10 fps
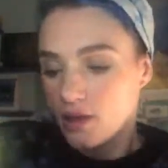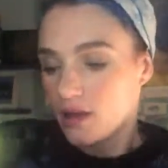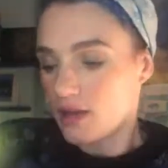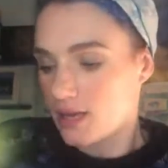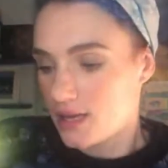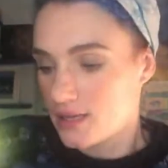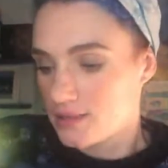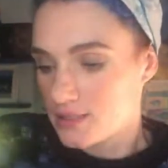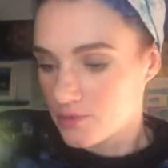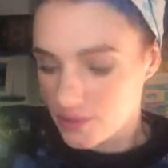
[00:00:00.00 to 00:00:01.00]
And
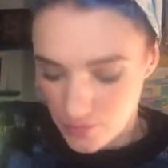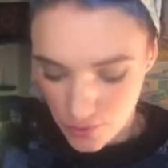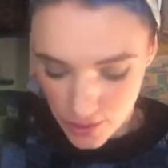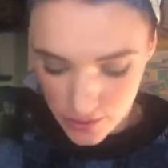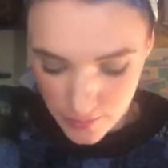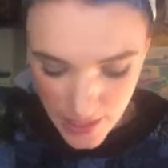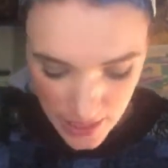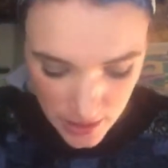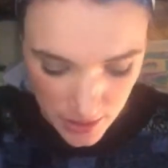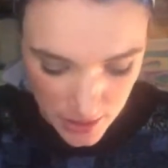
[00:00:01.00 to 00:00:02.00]
I'm going to put a pin
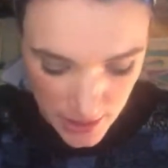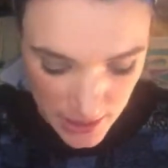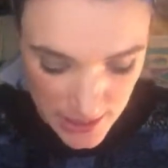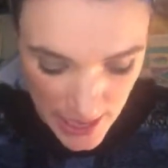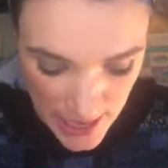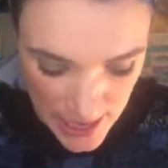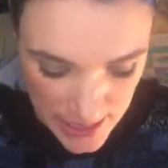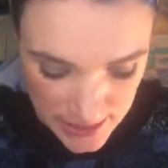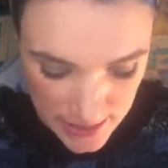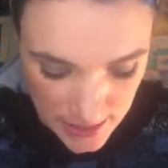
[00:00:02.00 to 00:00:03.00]
in his head
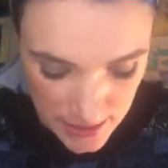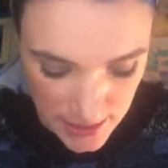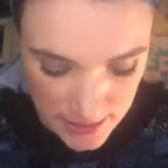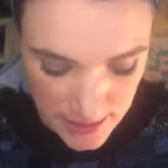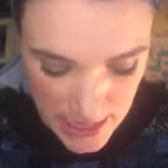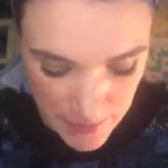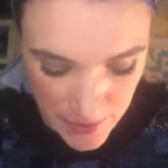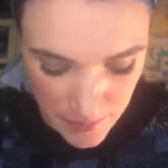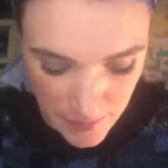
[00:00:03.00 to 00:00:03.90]
to keep the